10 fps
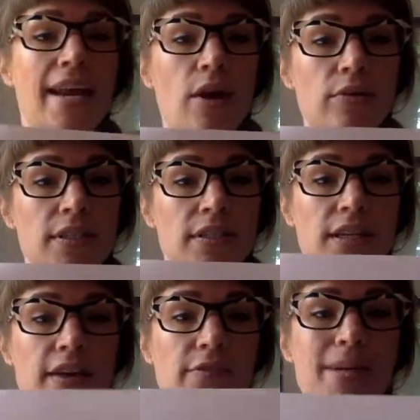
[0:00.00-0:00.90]
out the
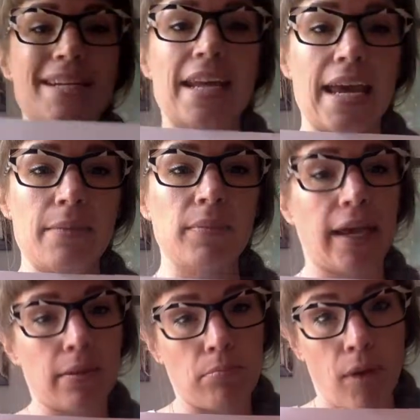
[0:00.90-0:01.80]
government name,
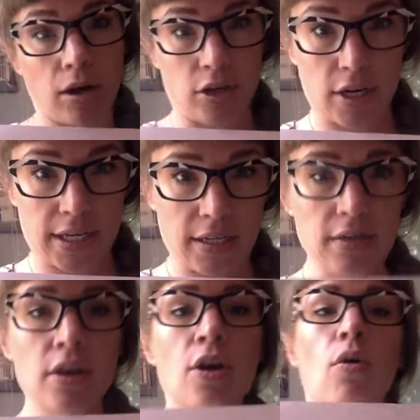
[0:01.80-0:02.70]
like
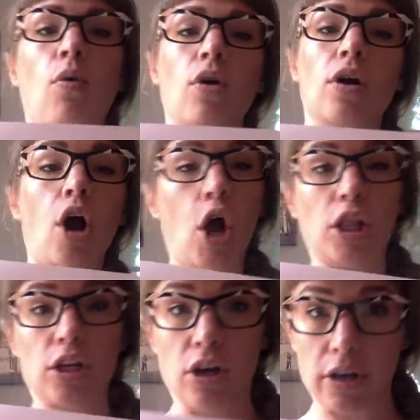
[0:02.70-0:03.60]
monarchy, or
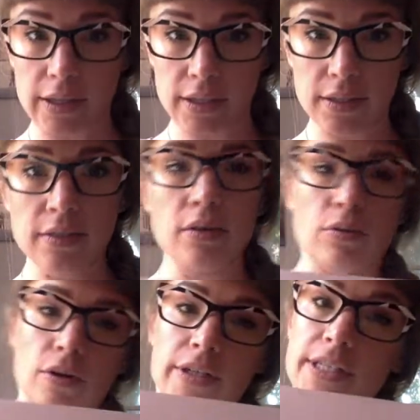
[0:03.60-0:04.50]
oligarchy,
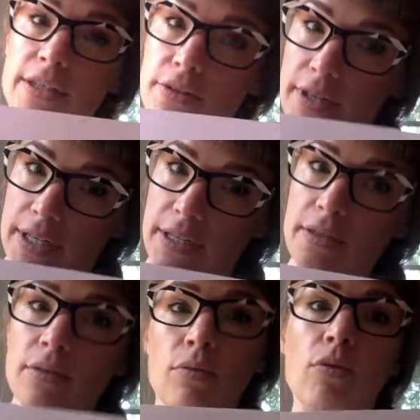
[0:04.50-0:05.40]
or
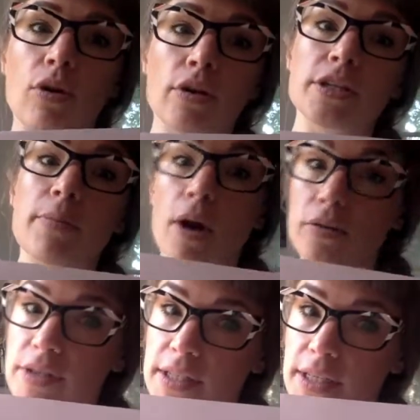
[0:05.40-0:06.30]
tyranny, or
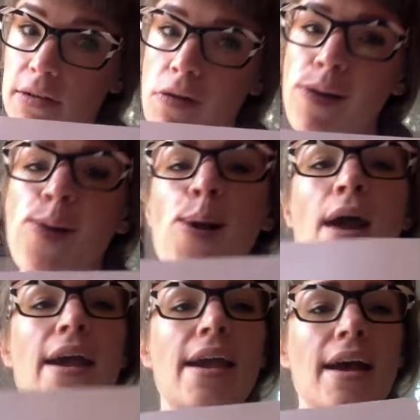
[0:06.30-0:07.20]
democracy,
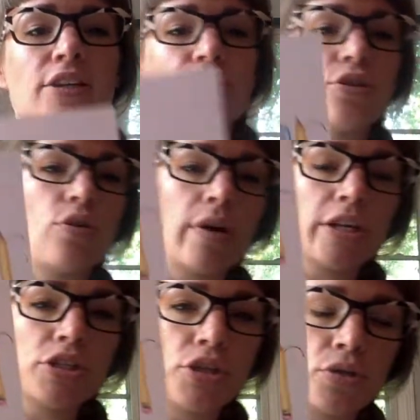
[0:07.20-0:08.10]
and you're
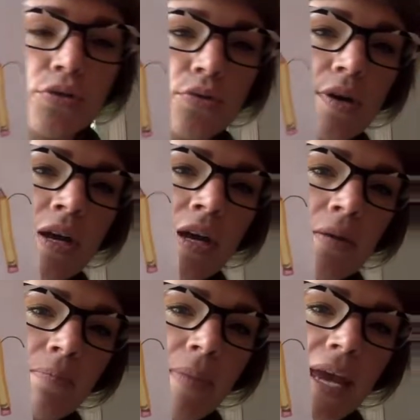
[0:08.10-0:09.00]
going to
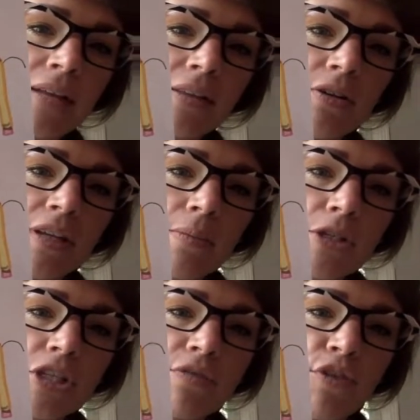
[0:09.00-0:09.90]
make little
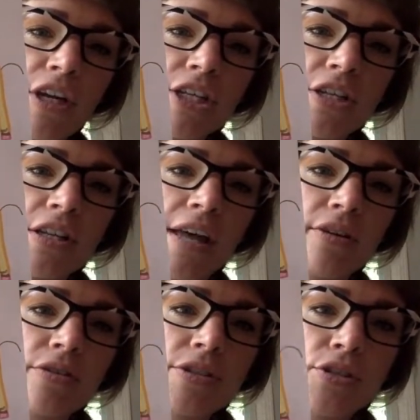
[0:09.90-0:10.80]
images for each of the
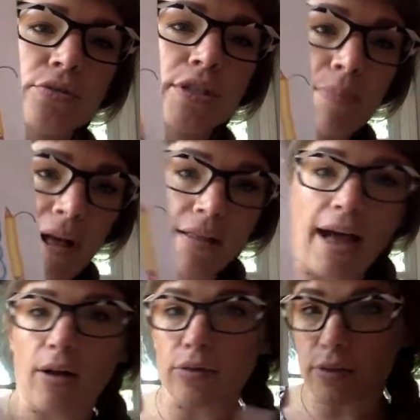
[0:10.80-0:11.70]
letters to spell
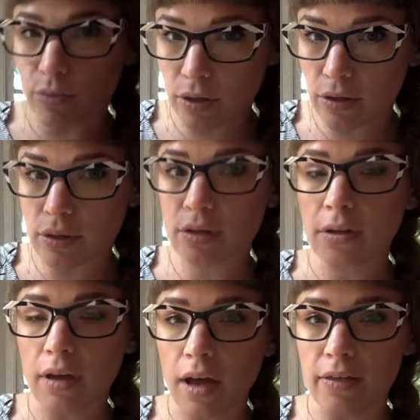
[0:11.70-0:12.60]
out the word
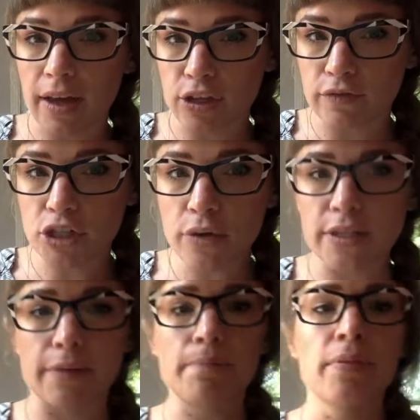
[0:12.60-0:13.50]
that you've
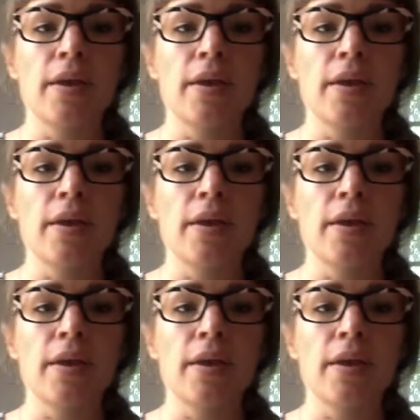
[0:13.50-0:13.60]
chosen.